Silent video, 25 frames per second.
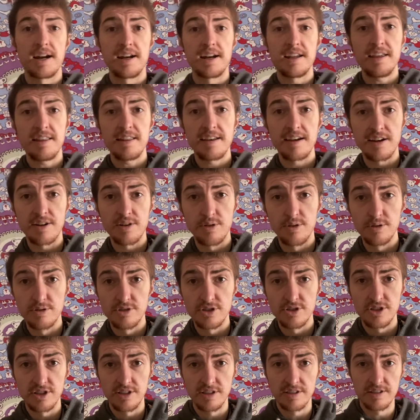That gold
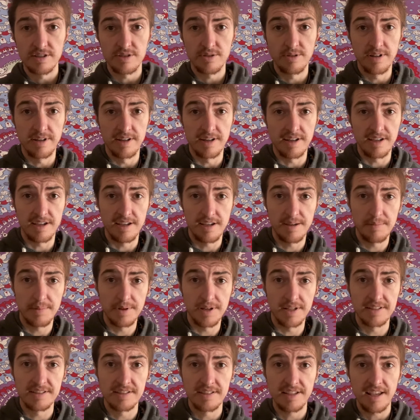shield is going to keep us
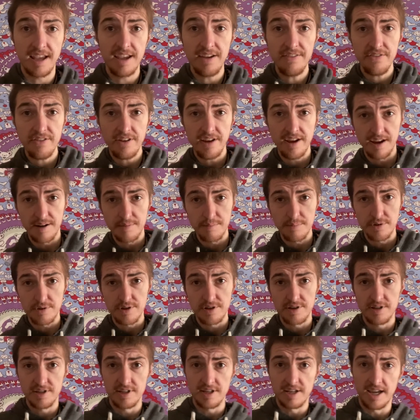safe and
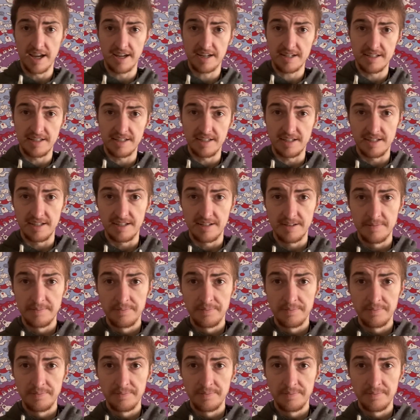protected.